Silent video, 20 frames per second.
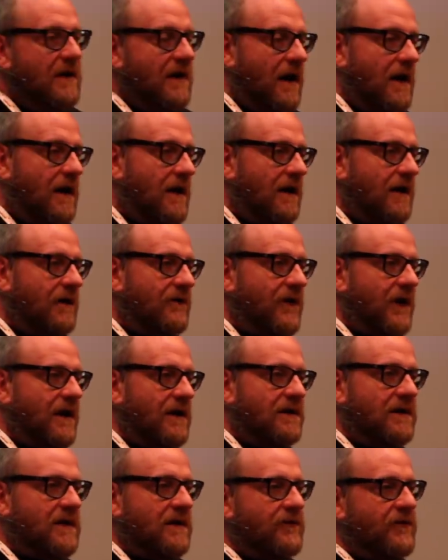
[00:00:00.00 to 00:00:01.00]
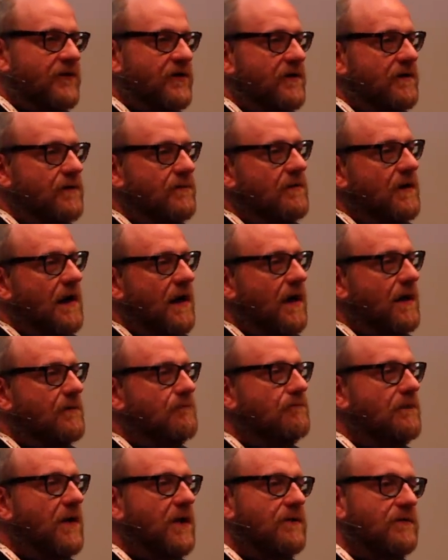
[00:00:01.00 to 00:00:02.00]
Uh, that gives you a
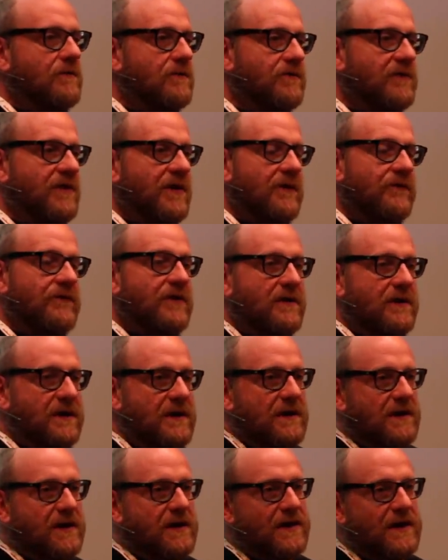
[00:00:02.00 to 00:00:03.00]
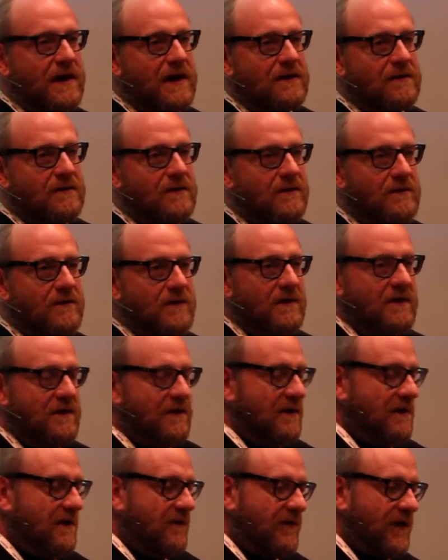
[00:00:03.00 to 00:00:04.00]
mould of your ear canal.
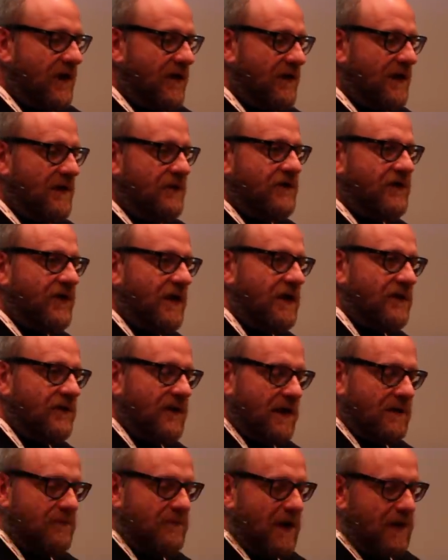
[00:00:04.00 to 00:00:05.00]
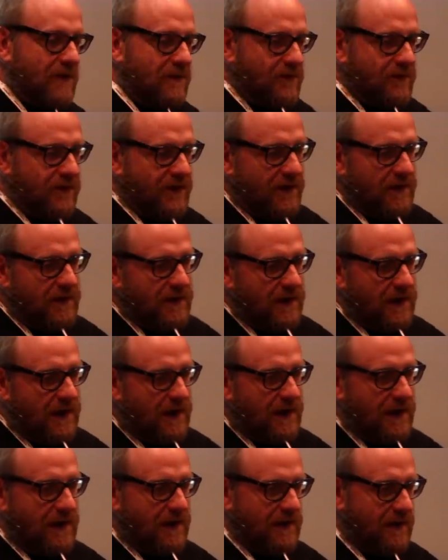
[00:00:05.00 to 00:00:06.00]
They then take that mould
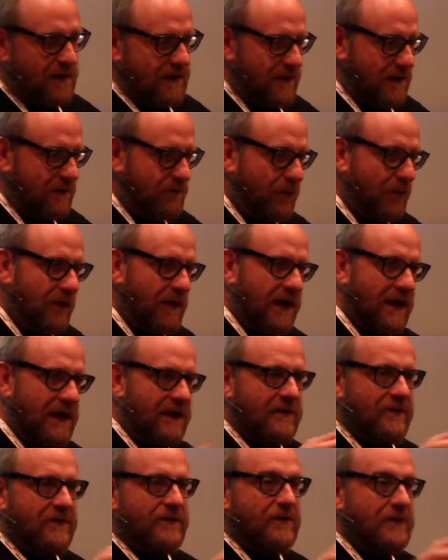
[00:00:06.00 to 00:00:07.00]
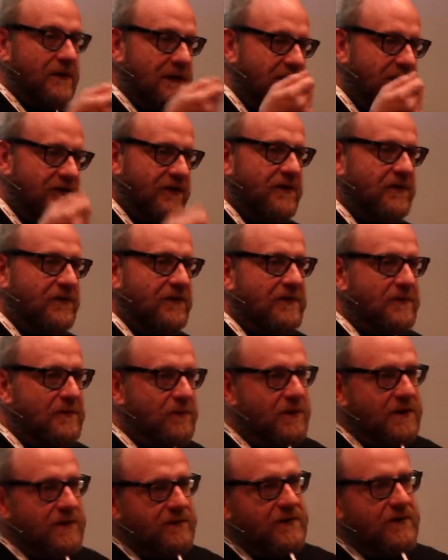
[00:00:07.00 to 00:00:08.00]
and they pull it out of your ears using the
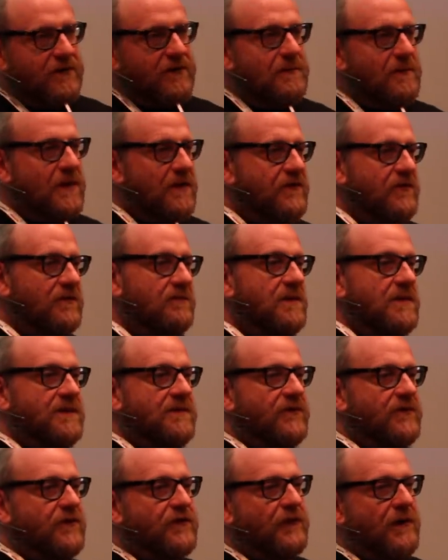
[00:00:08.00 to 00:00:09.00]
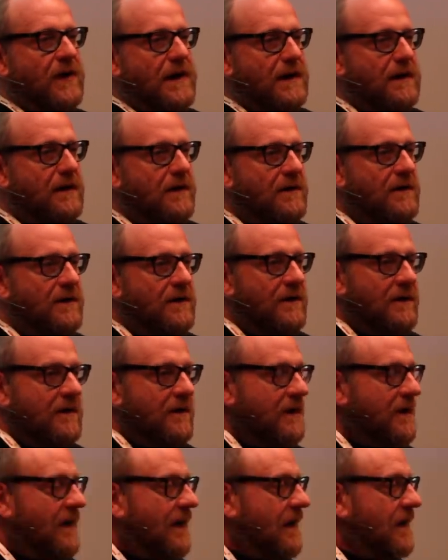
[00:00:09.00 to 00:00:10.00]
previously mentioned bit of string
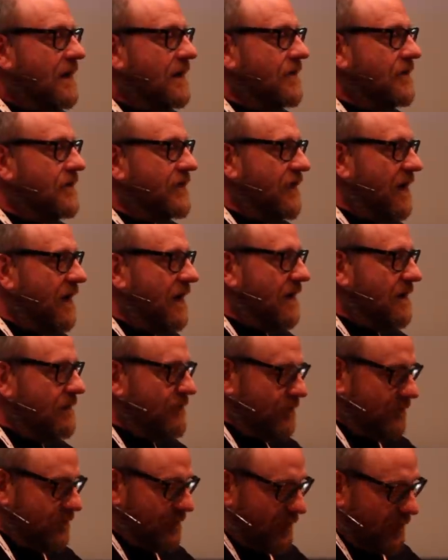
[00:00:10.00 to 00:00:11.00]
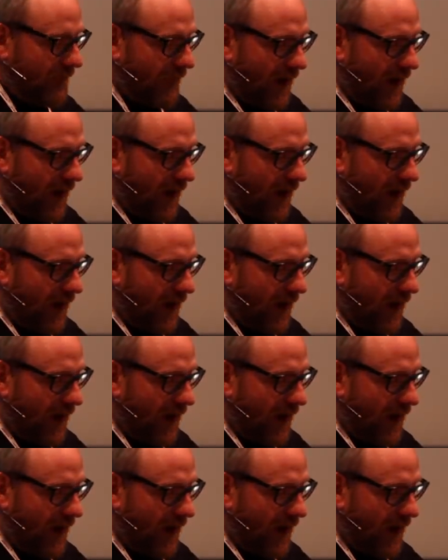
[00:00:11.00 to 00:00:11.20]
and um,